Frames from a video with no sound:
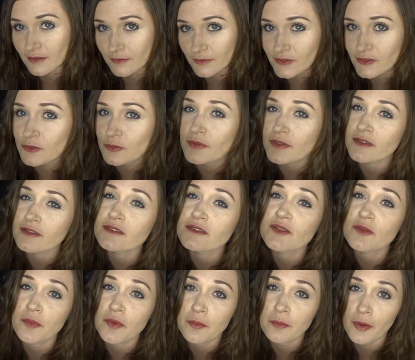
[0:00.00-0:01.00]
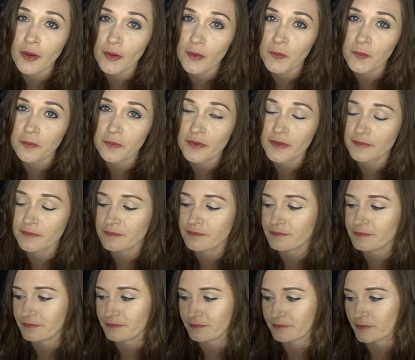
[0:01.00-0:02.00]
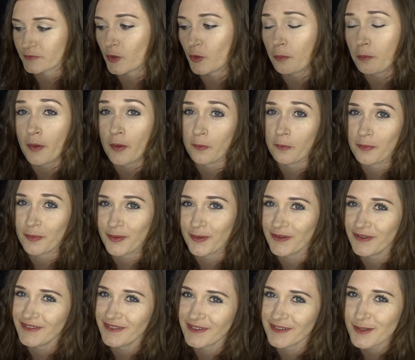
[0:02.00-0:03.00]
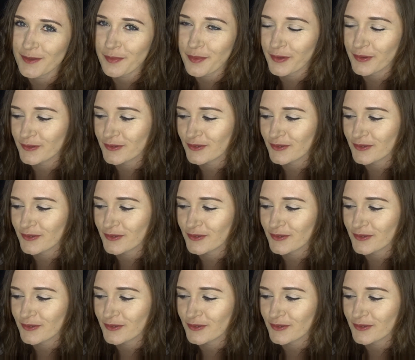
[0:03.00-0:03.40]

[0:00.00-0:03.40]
which means to be pope, or popehood, I suppose.